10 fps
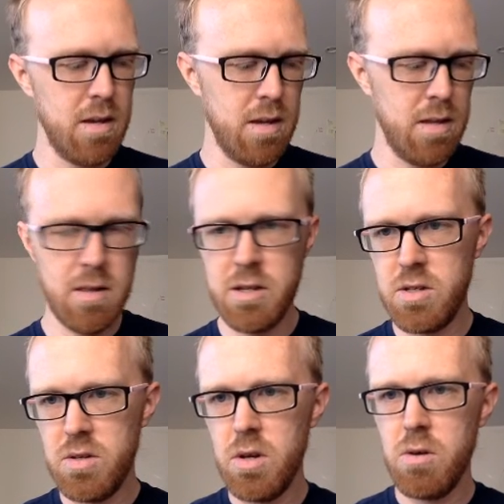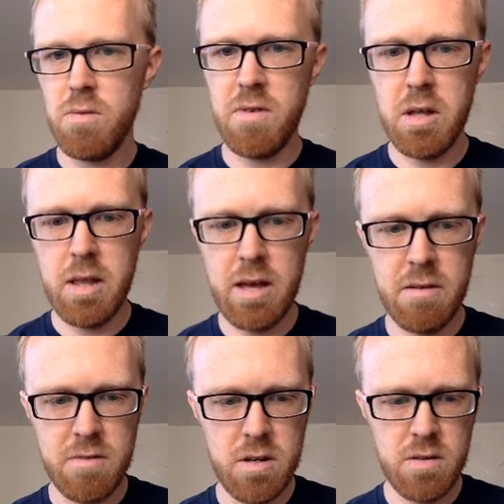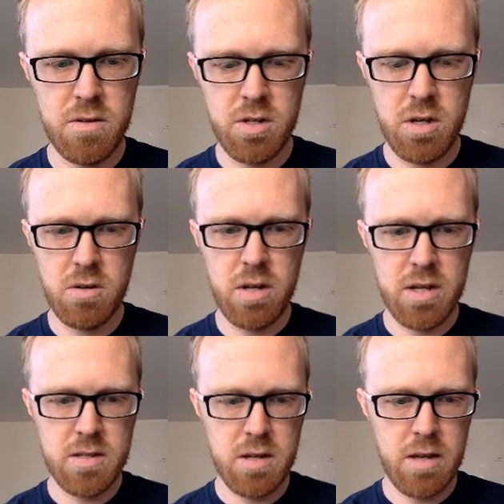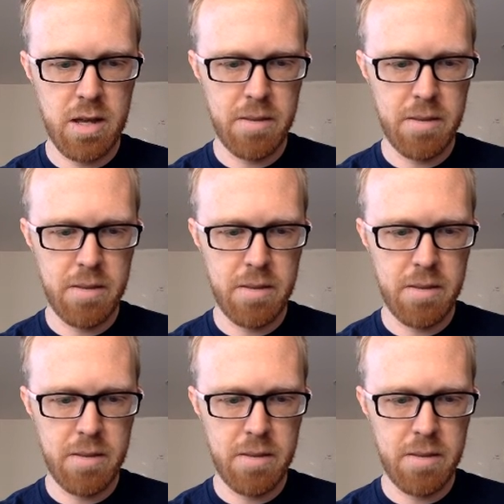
and let you know if I'll have another show next Sunday.